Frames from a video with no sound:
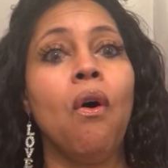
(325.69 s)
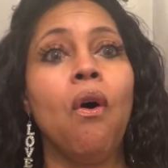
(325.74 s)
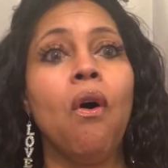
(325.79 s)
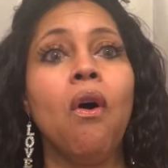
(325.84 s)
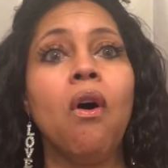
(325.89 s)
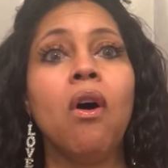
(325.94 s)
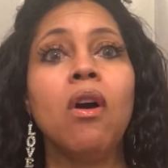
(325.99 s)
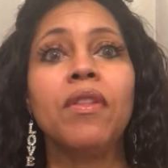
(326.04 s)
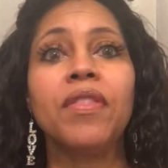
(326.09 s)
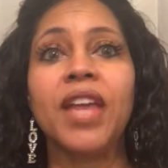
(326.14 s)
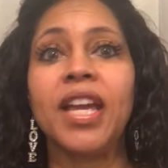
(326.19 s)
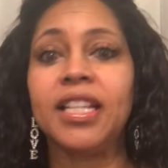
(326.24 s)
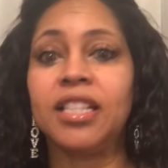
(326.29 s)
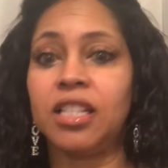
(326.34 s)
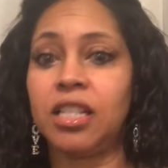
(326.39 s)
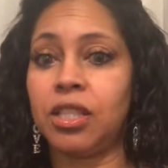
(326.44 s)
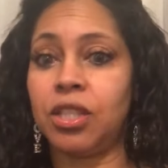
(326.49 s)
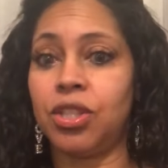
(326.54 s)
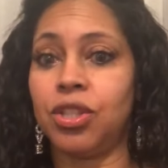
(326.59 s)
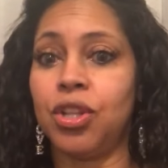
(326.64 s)
Or they
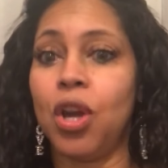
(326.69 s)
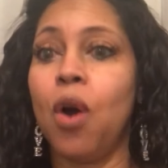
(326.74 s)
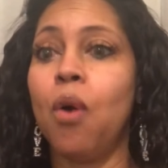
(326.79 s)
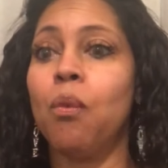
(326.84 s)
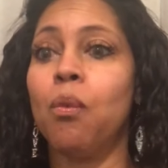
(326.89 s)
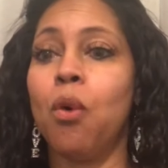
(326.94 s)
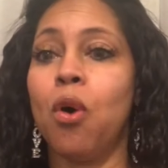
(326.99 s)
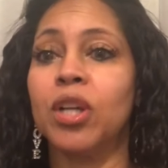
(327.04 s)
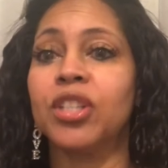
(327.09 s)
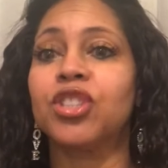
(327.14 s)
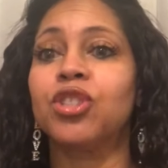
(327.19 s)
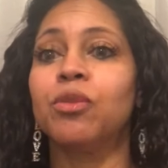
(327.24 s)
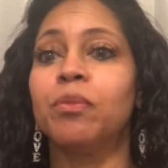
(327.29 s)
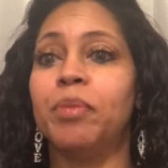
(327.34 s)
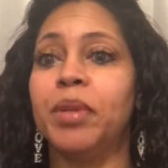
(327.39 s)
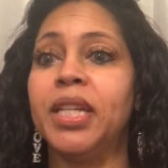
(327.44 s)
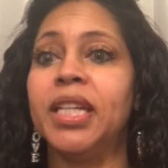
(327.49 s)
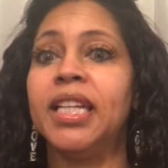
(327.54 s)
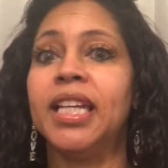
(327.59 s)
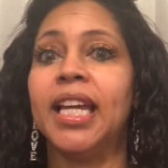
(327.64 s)
just don't want to
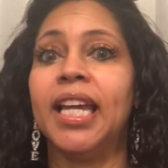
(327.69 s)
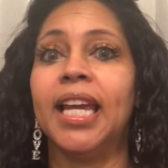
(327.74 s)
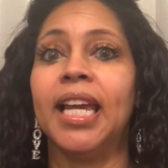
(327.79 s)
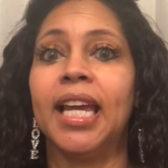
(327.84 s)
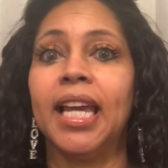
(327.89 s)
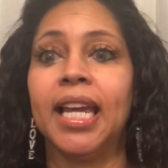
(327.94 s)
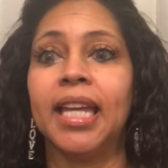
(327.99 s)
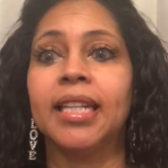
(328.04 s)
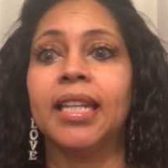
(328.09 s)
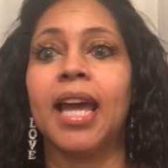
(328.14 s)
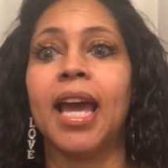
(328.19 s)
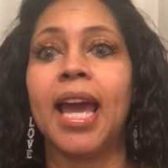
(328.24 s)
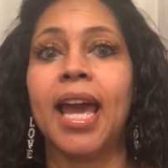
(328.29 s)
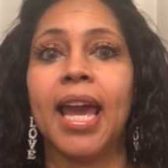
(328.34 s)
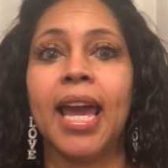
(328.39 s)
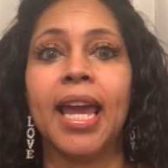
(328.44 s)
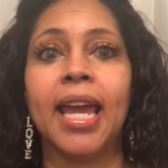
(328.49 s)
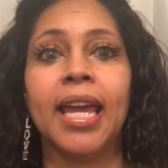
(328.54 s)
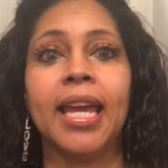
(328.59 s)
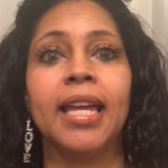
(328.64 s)
be in
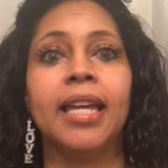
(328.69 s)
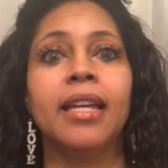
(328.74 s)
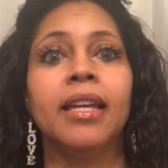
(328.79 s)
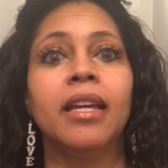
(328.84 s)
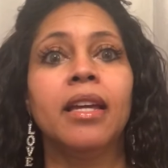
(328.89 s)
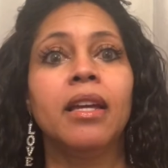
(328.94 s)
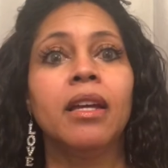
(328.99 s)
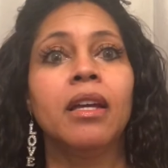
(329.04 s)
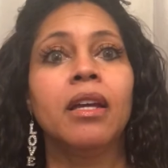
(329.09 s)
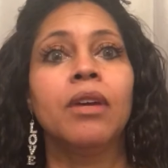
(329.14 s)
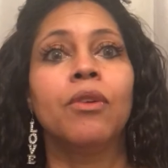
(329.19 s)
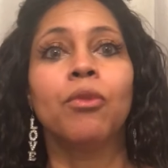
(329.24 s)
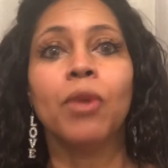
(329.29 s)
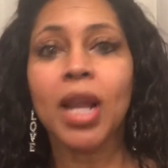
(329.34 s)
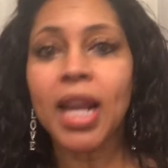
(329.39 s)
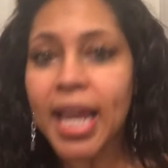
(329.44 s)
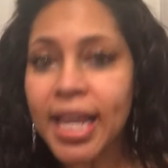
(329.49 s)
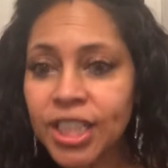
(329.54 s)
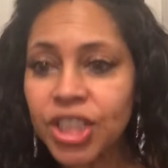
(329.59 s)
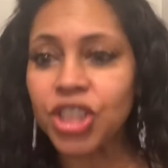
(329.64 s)
a
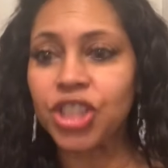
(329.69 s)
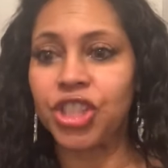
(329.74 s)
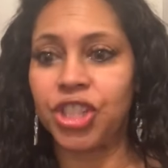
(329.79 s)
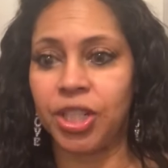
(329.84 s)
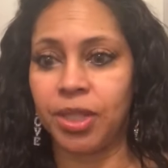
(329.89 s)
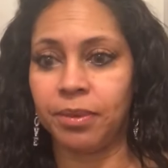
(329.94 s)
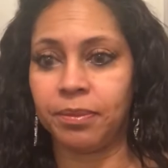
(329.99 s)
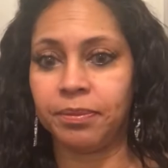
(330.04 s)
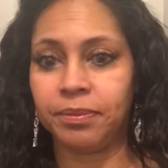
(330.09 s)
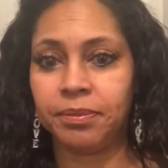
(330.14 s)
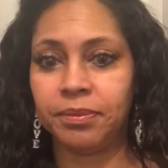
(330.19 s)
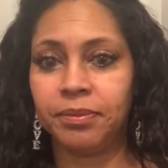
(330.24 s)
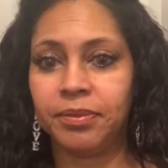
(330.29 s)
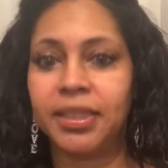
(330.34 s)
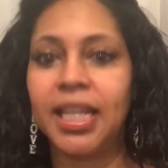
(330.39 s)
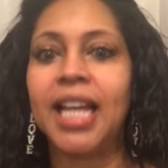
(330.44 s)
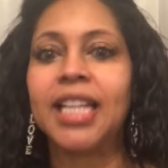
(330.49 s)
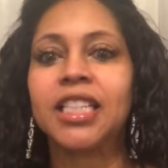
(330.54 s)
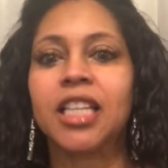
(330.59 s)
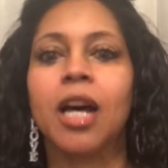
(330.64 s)
relationship.
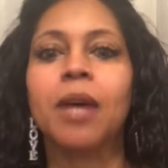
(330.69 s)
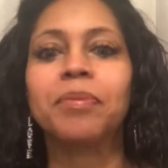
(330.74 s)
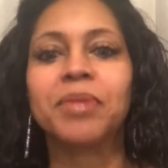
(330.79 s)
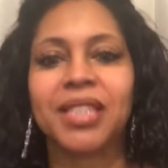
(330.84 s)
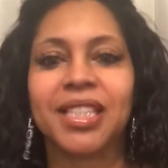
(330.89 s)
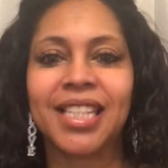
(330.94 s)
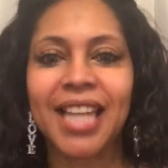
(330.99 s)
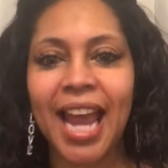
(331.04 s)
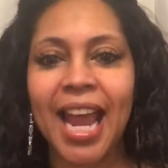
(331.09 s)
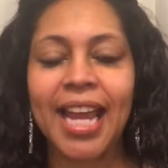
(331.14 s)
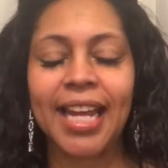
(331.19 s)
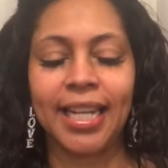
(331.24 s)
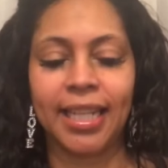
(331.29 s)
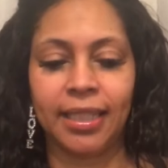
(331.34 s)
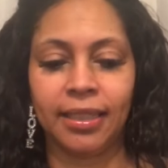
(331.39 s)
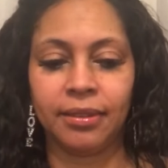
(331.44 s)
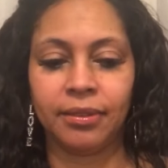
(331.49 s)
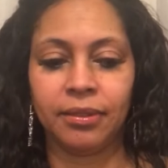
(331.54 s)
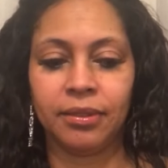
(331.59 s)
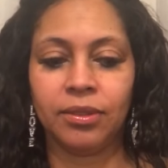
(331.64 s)
That's
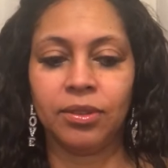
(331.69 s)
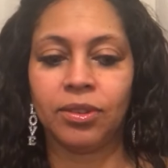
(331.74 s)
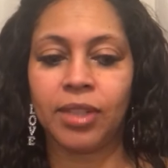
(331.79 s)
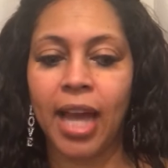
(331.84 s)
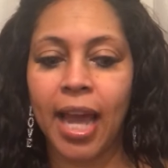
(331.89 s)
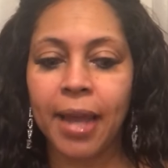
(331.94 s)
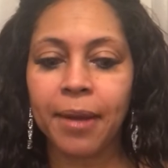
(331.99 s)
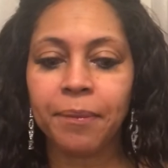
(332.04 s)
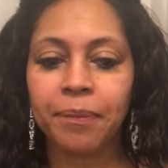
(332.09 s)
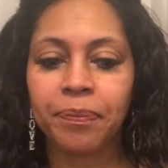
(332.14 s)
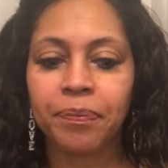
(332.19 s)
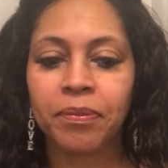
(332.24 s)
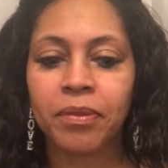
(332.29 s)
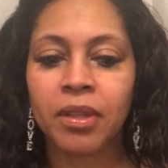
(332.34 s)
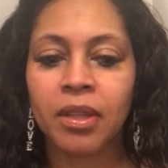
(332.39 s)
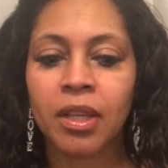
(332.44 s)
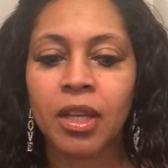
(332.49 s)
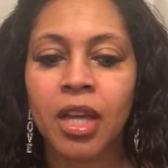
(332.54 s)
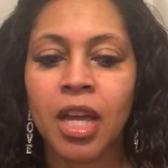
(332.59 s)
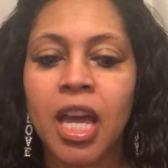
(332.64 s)
abstaining. Okay?
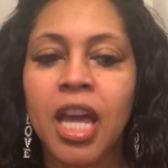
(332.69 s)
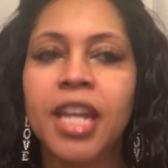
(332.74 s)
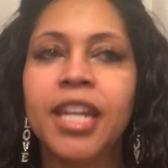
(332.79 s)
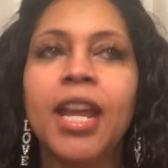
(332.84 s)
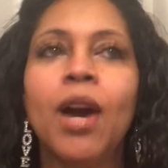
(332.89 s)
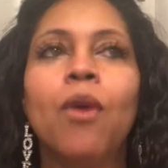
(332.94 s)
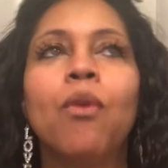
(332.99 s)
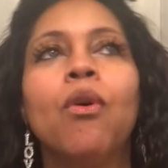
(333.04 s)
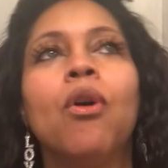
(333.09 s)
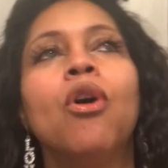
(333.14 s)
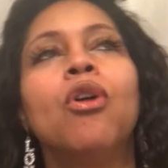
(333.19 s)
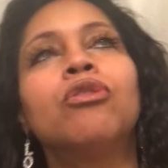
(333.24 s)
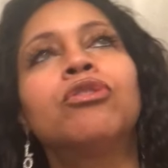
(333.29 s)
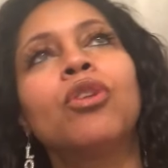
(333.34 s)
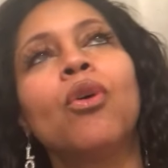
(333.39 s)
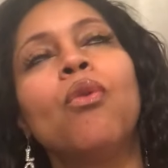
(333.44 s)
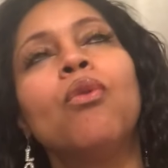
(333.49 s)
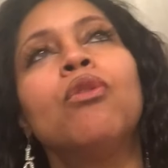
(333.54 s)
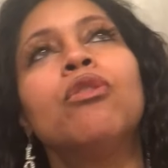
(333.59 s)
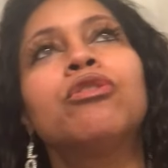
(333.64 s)

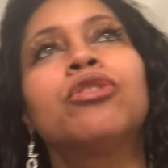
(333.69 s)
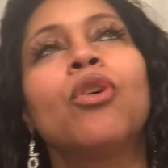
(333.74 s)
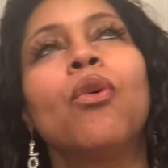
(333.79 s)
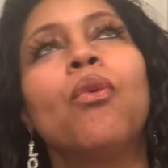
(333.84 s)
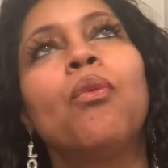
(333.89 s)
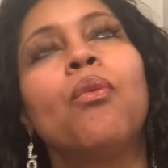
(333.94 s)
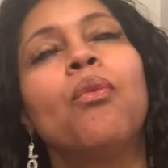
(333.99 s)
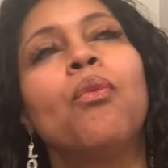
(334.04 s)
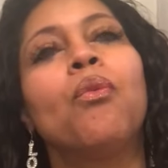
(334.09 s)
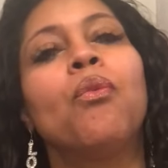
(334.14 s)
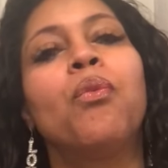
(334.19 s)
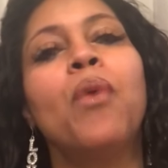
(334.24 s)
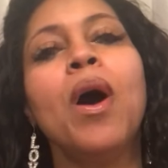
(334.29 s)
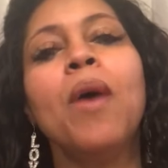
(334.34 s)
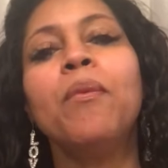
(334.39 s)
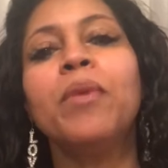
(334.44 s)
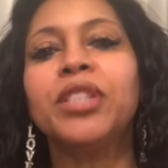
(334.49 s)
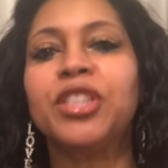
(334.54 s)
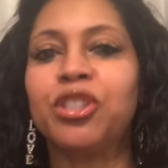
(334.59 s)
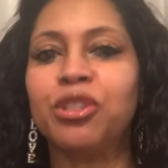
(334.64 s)
So, so what
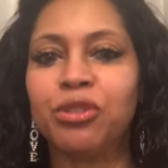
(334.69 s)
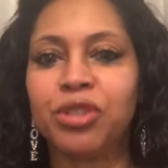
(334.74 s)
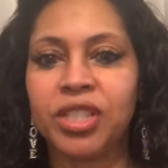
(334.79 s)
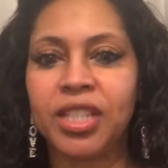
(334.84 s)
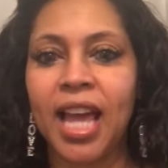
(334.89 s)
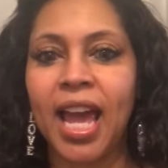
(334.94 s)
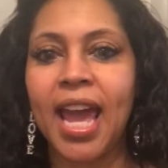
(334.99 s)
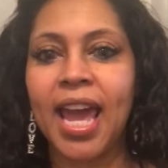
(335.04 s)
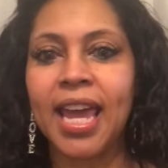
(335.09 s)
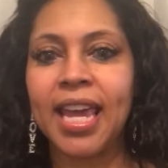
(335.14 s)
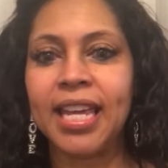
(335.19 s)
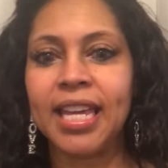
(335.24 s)
would you say?